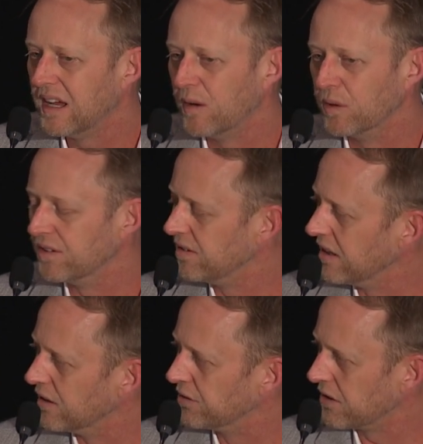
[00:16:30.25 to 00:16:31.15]
uh, which is
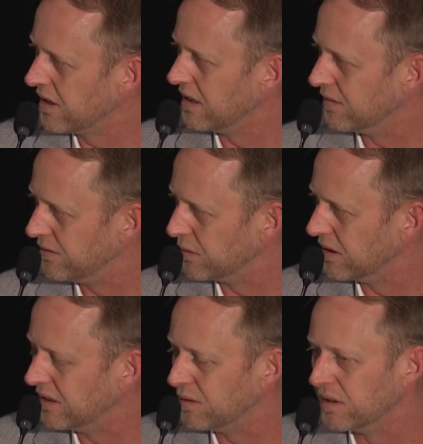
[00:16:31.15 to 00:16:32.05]
the alternative
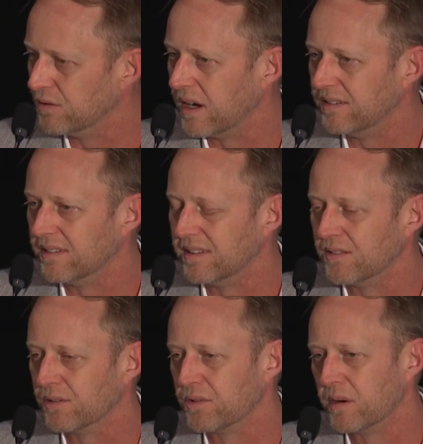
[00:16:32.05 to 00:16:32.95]
to, to address
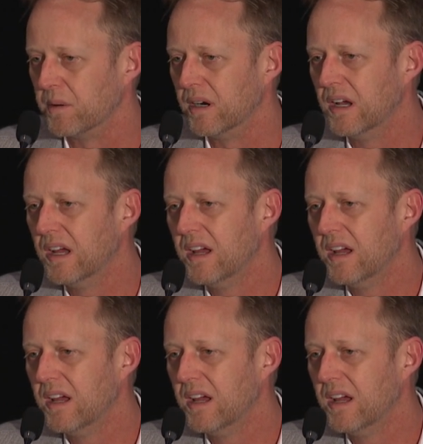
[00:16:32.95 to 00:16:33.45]
essential tremor.